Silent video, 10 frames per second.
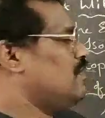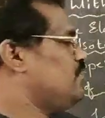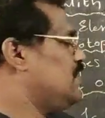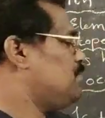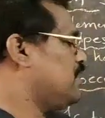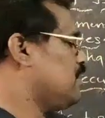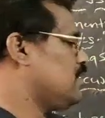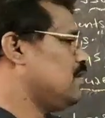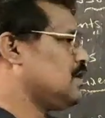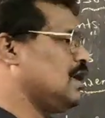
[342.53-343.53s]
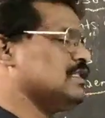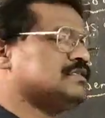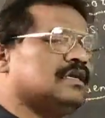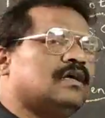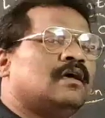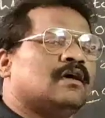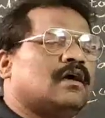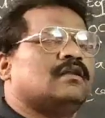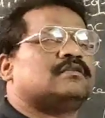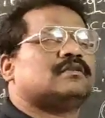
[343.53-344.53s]
of that particular
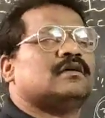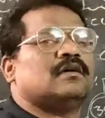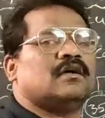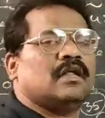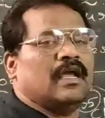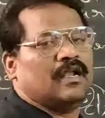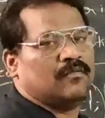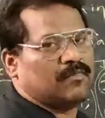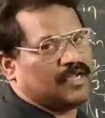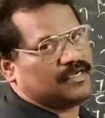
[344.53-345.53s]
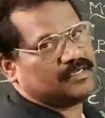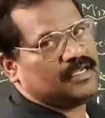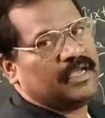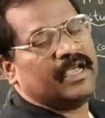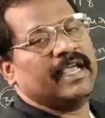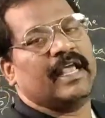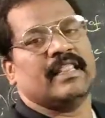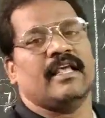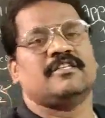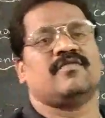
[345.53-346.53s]
concerned element.
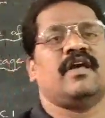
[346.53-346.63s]
In this